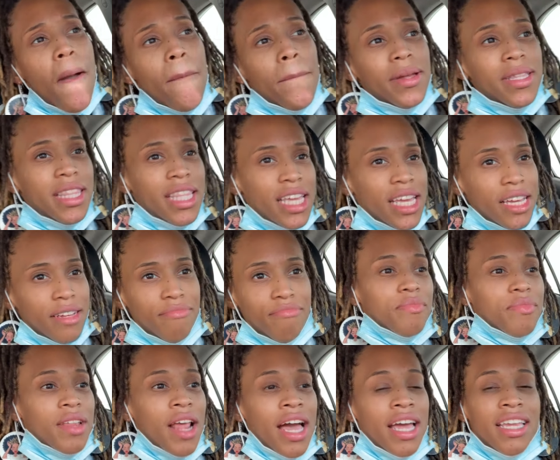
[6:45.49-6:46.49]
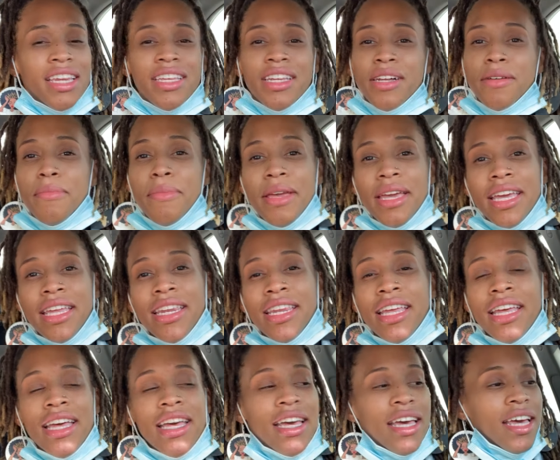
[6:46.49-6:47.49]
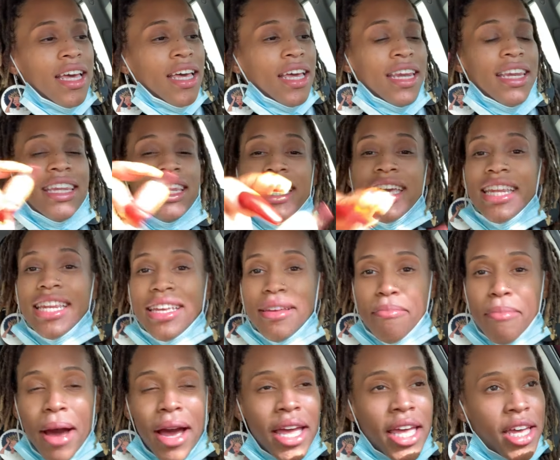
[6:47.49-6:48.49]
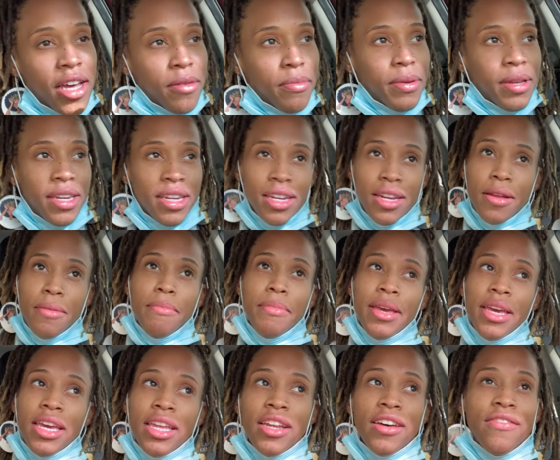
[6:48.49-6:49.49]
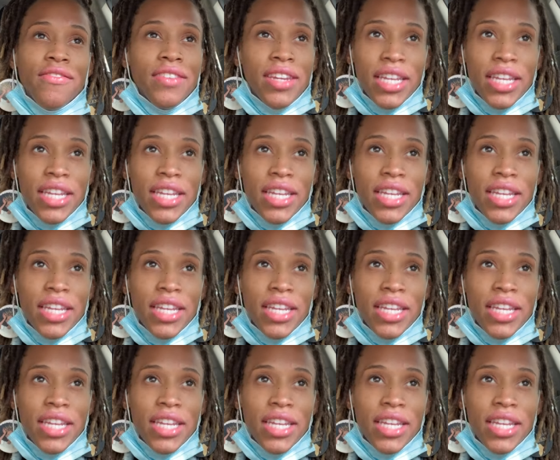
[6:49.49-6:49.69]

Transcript: but then I ended up being needed. My help ended up being of